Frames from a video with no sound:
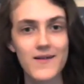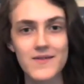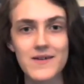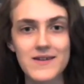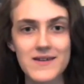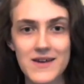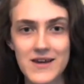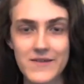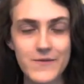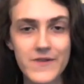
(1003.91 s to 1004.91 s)
Like,
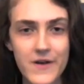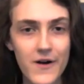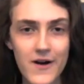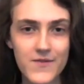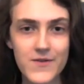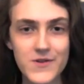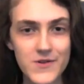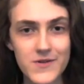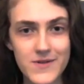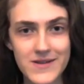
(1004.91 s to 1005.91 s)
the cod
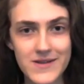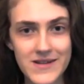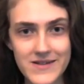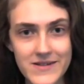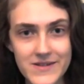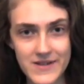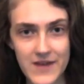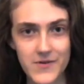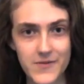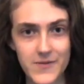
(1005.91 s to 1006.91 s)
fishery really
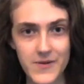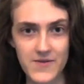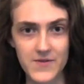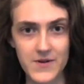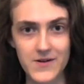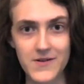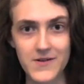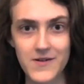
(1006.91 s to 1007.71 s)
never recovered.